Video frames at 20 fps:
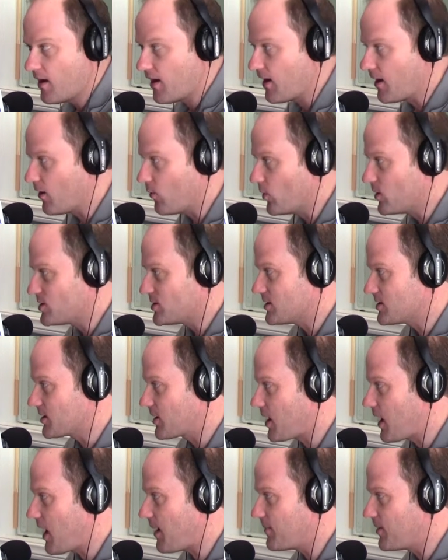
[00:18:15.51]
uh, which is
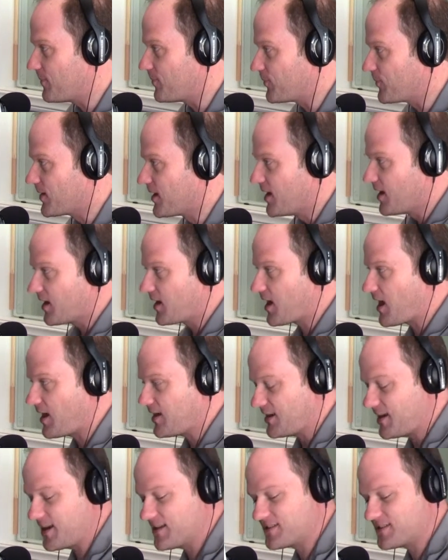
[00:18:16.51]
a probably common, ice fishes as com- well.